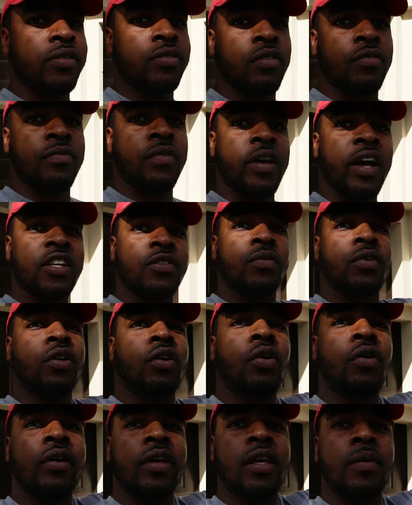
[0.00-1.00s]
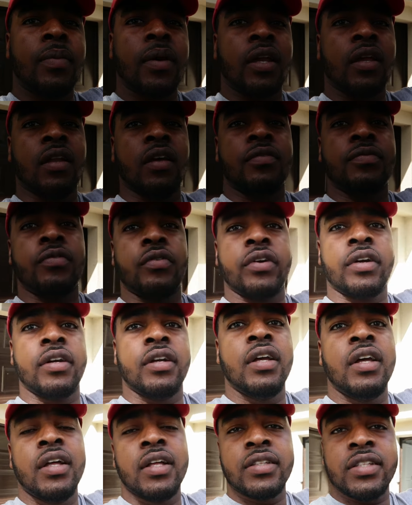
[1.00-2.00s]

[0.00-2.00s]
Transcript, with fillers: So if you guys wanna go on eBay to look for it,